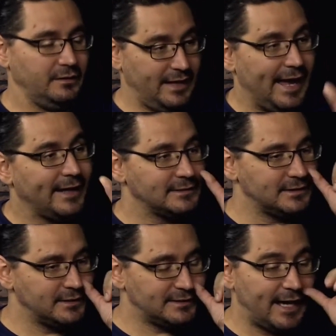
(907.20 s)
Yeah, because
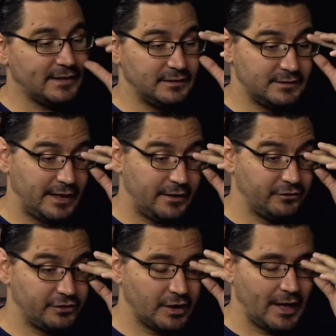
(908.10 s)
the tax
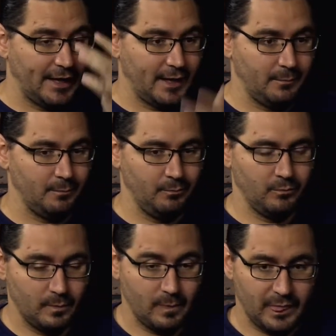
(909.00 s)
incentives,
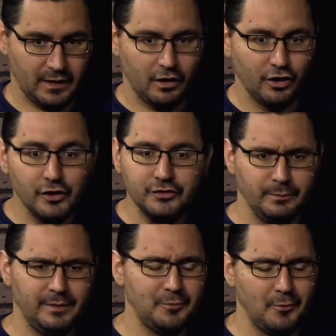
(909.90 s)
although some
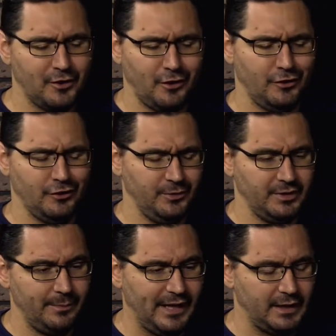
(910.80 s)
people want to argue and
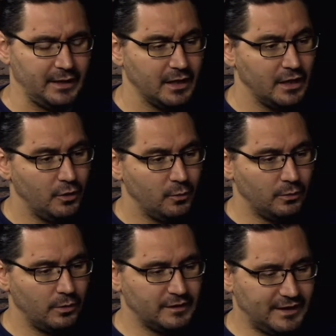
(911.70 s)
debate it,
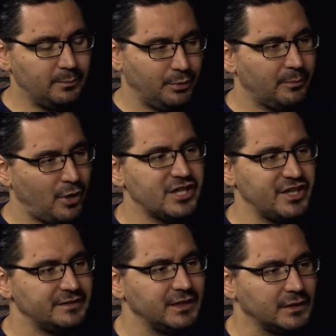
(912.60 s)
did bring
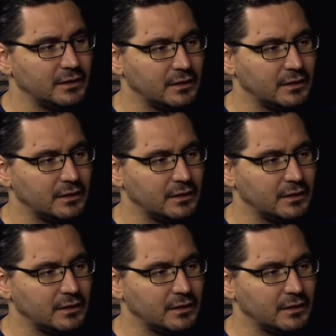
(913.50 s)
projects in.